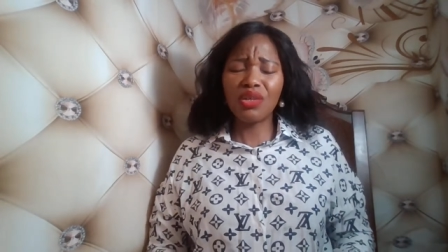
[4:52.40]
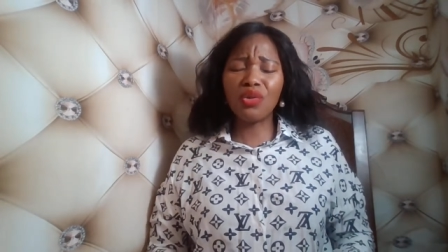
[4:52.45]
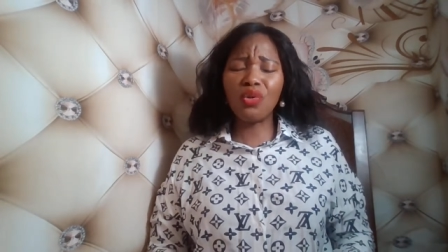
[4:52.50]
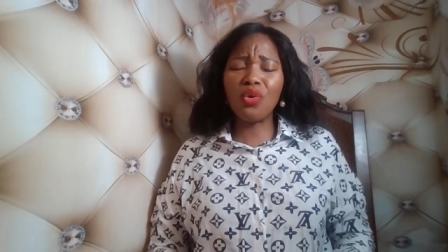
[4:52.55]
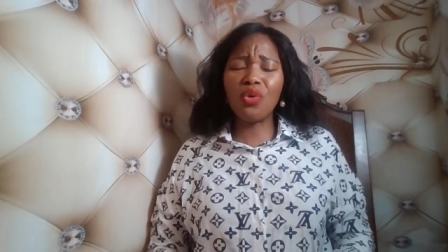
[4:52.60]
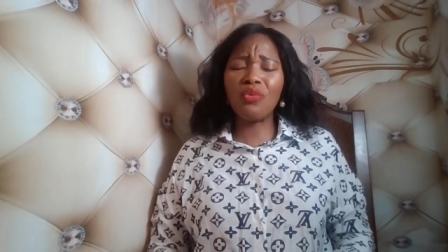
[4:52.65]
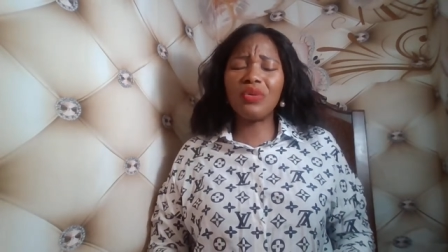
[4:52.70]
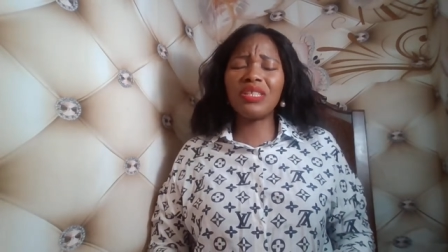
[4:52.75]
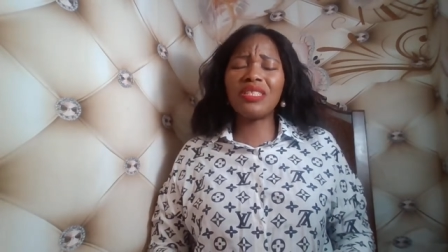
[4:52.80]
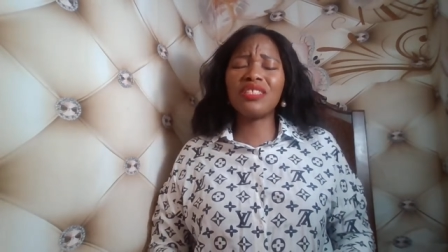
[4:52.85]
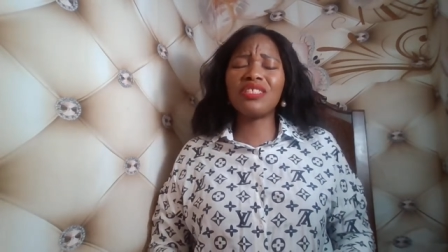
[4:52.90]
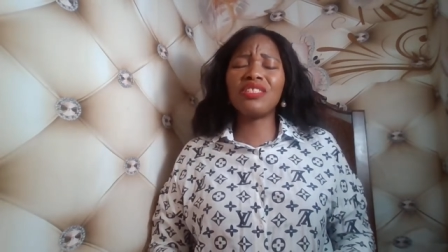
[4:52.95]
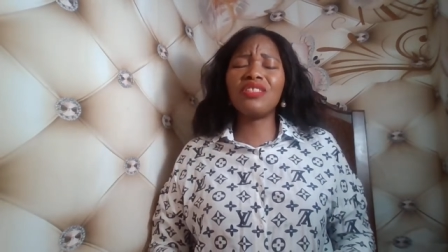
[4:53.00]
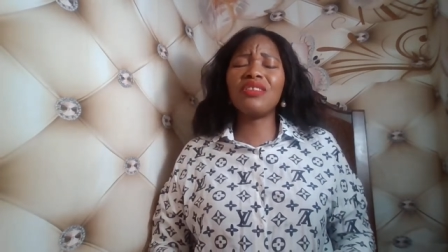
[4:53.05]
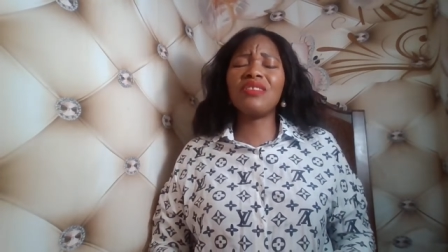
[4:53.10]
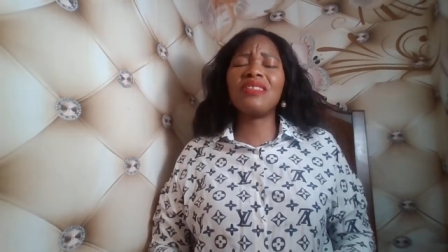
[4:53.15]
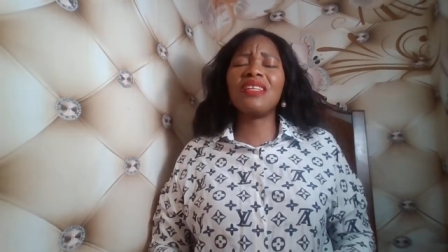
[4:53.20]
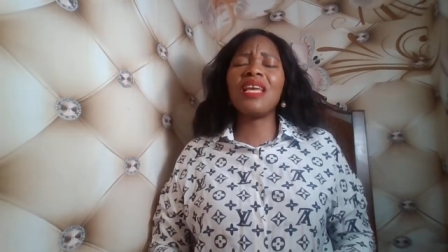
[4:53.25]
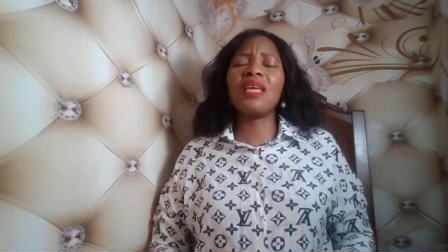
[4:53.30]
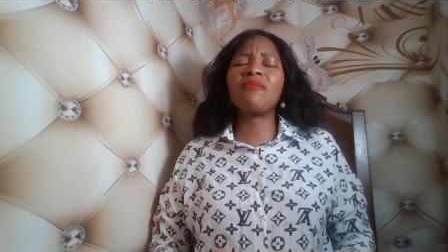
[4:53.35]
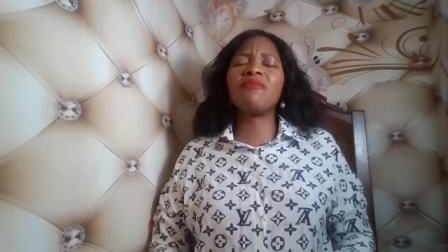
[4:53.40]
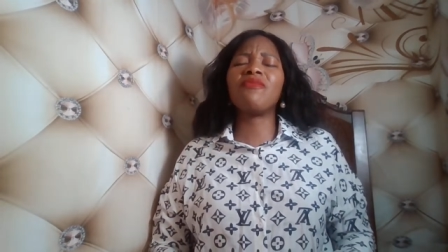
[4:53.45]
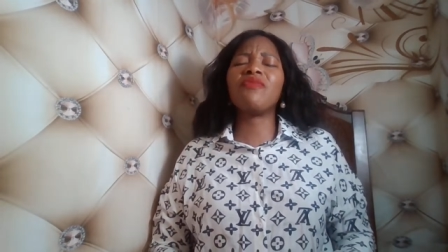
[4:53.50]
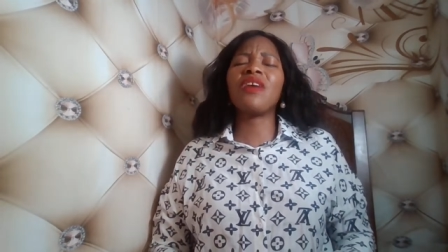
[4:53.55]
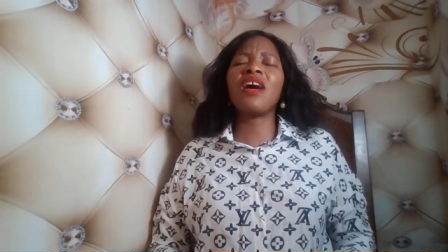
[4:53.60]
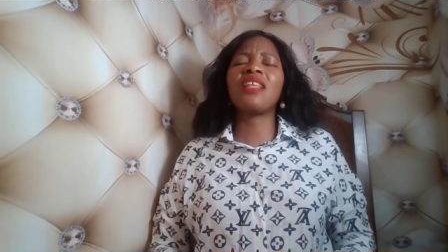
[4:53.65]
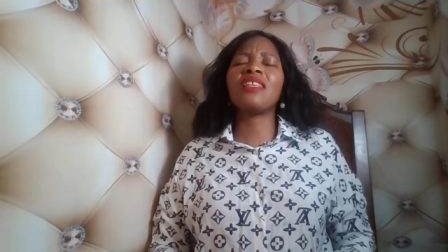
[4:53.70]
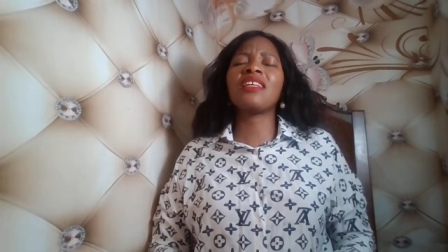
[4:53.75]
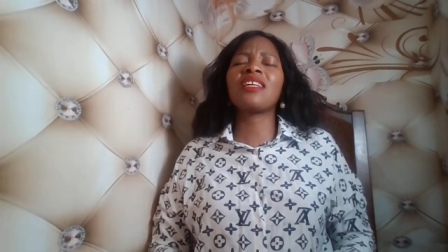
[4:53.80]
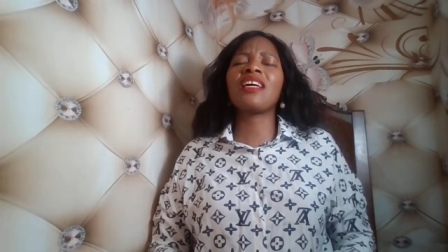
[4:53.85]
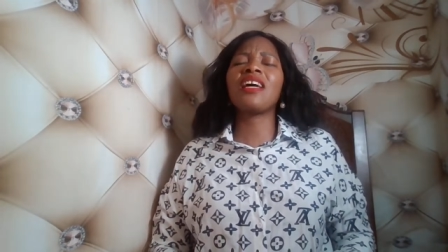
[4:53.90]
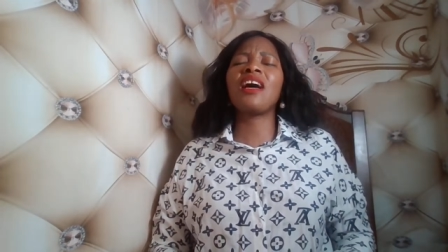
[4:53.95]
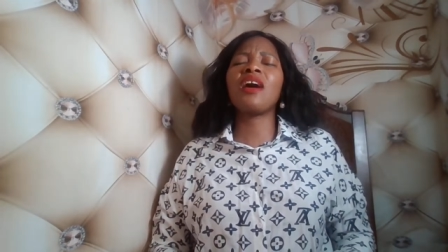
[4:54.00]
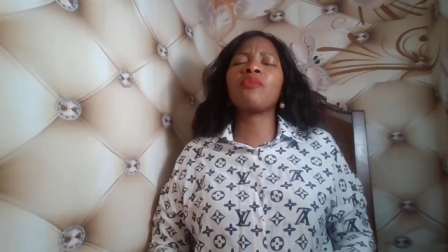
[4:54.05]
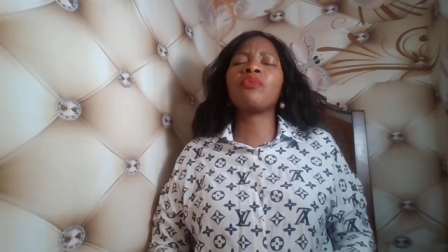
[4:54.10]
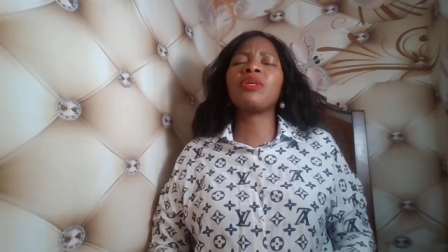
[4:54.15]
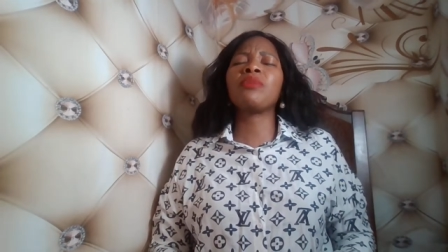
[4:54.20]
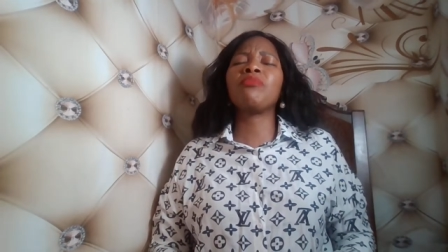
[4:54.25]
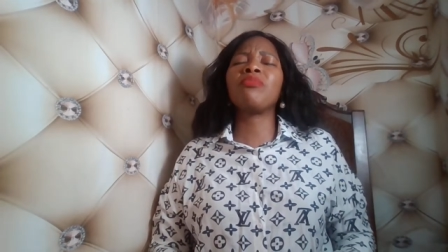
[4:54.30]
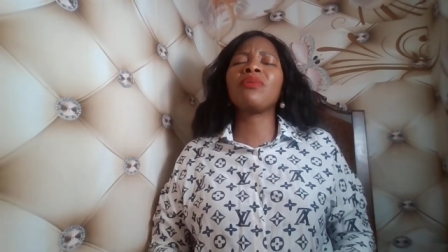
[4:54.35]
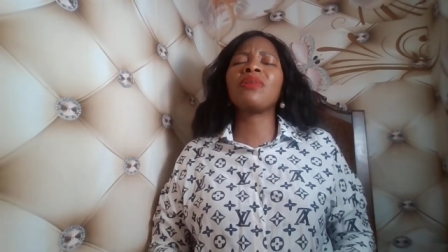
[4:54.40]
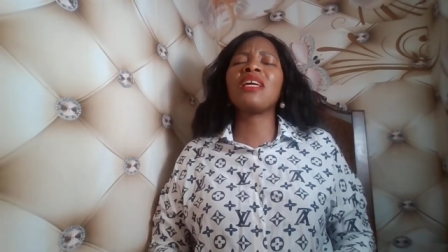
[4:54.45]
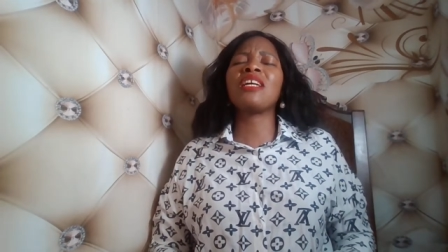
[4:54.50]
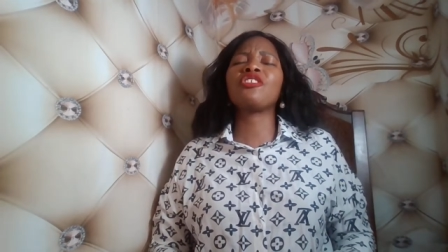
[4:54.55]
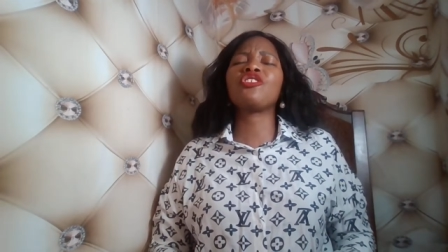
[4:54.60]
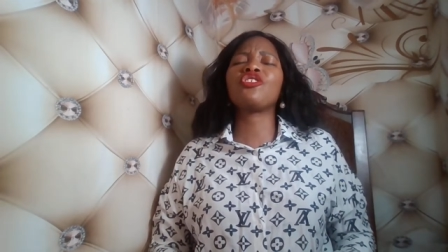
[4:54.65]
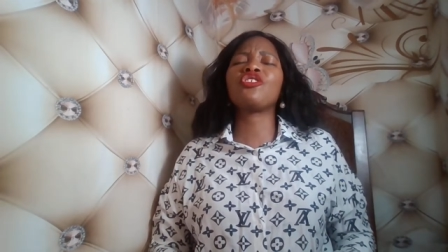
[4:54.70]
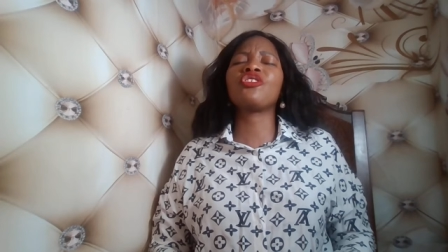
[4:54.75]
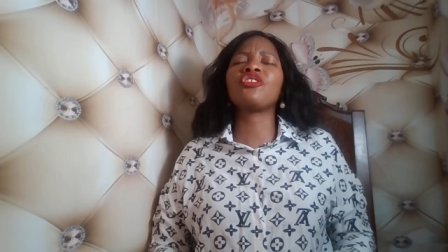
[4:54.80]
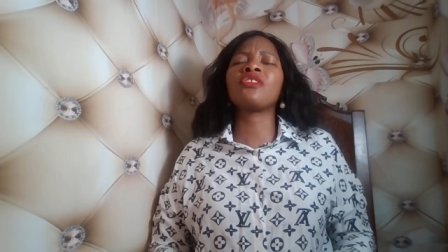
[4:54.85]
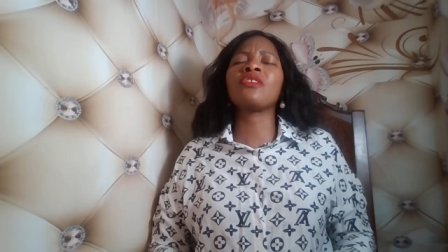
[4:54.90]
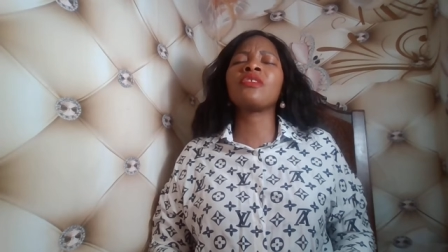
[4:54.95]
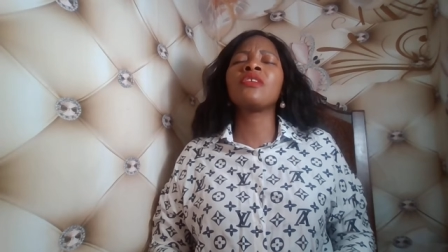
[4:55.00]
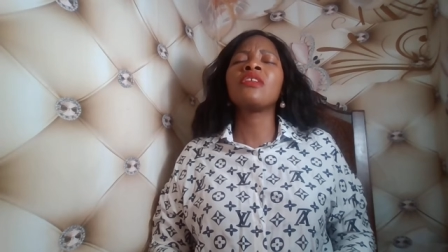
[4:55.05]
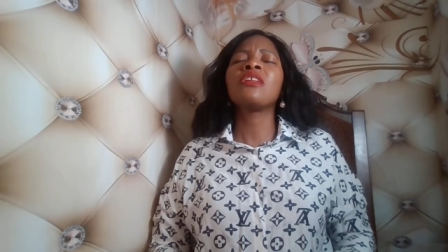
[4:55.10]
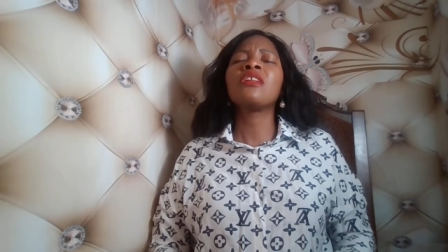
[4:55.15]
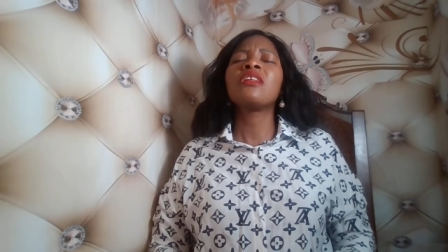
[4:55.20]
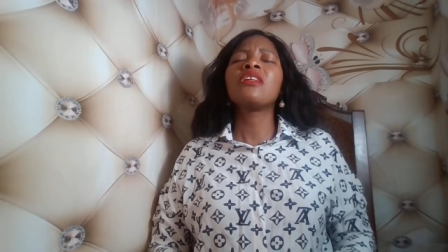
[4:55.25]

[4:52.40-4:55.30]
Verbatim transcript: Glory to your name, Father God. We bless you.